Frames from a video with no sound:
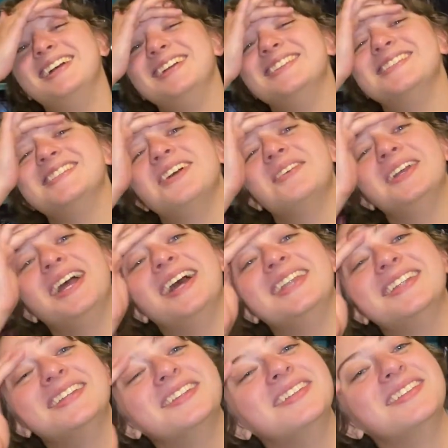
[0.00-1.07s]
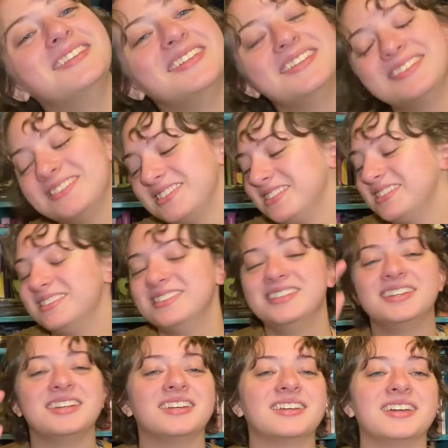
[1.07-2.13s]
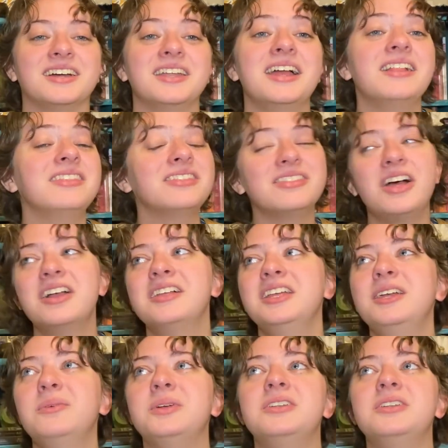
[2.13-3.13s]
And so we had to just, oh god. Luckily, we